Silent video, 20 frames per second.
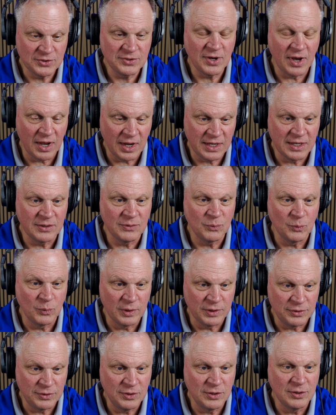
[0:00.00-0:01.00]
talking
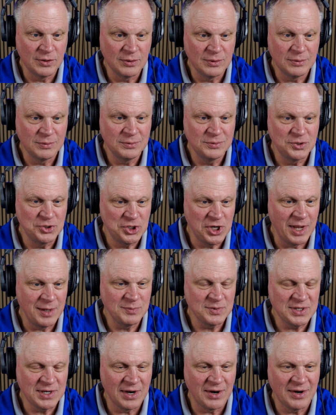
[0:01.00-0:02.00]
with you,
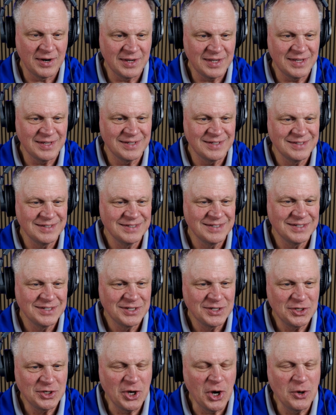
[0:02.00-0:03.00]
James Harrick,
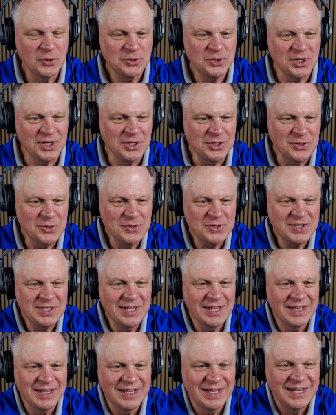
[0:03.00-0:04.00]
coach at
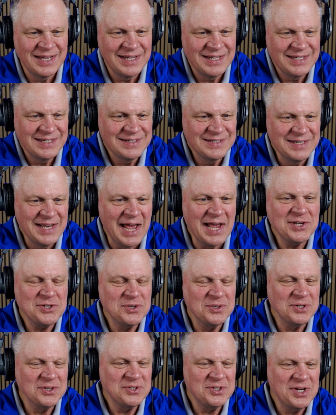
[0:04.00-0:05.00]
UCLA,
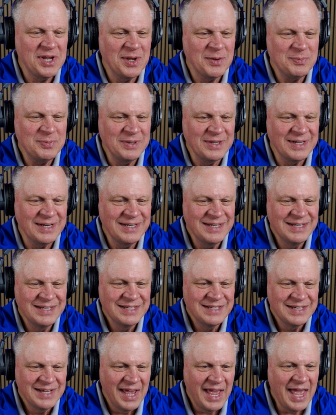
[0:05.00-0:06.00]
national champion.
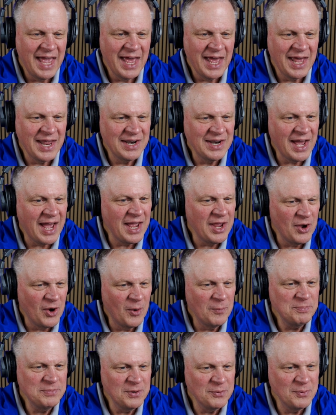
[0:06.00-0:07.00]
And I
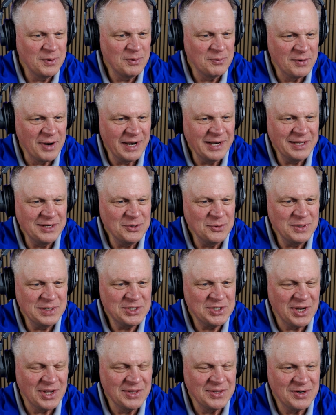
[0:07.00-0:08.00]
hope that we run into
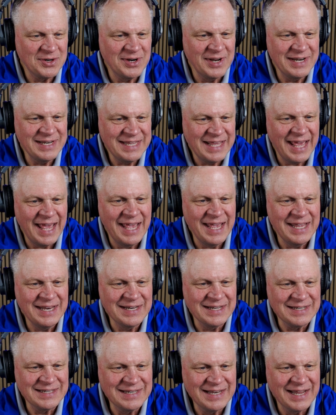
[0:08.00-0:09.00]
each other at Cade
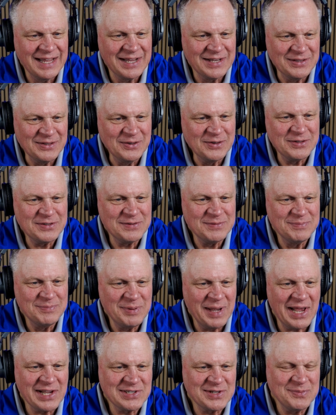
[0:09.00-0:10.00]
and Luke's
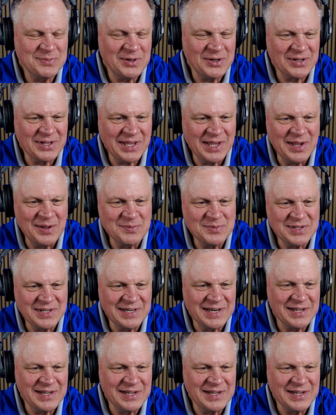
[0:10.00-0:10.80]
basketball games at